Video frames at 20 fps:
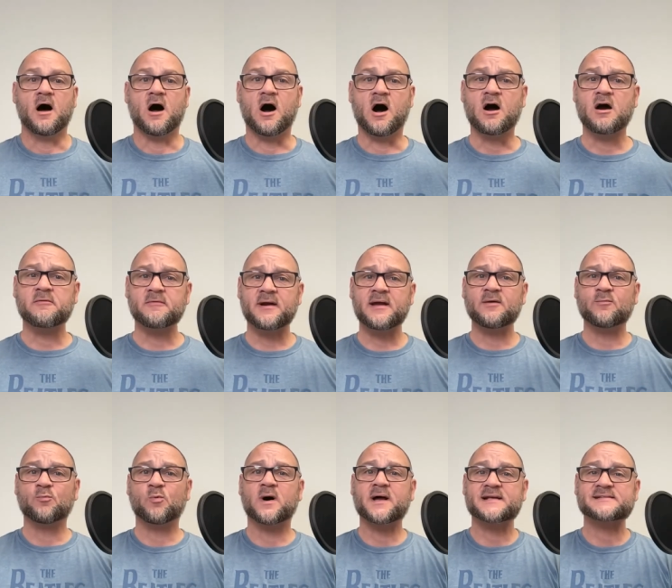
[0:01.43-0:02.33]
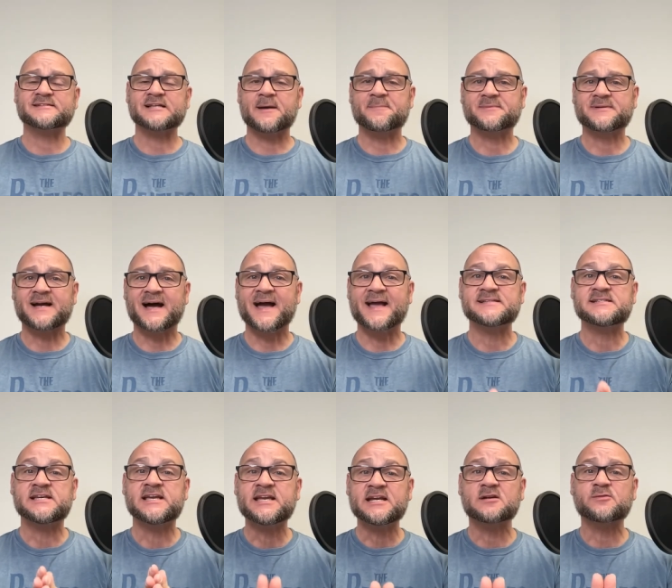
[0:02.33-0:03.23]
All right, what is up,
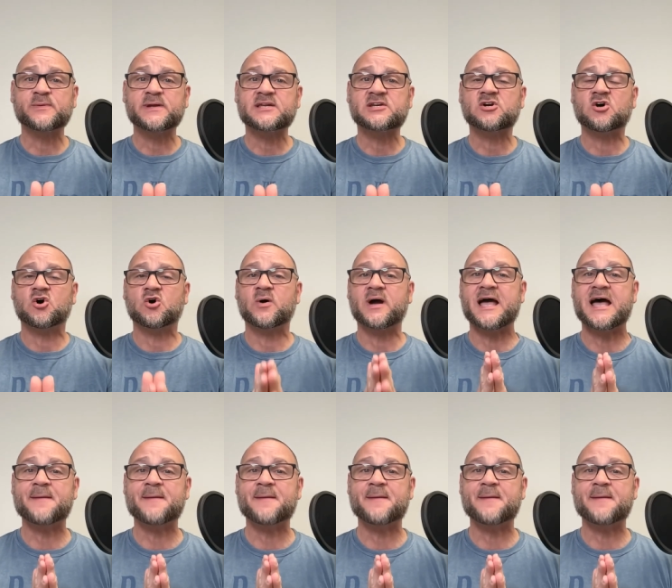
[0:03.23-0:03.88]
guys? Here we go.